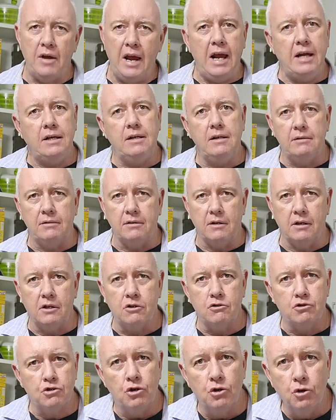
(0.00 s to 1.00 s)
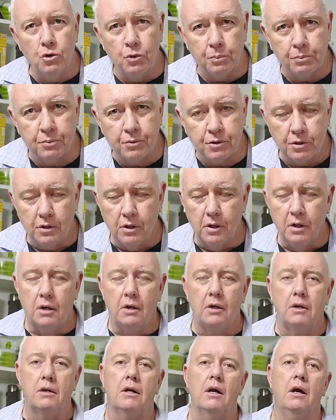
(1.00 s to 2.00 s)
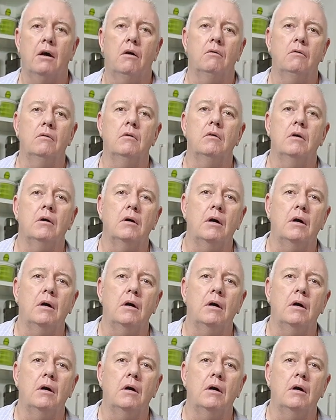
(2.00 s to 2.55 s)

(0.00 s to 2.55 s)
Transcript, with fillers: anything soups now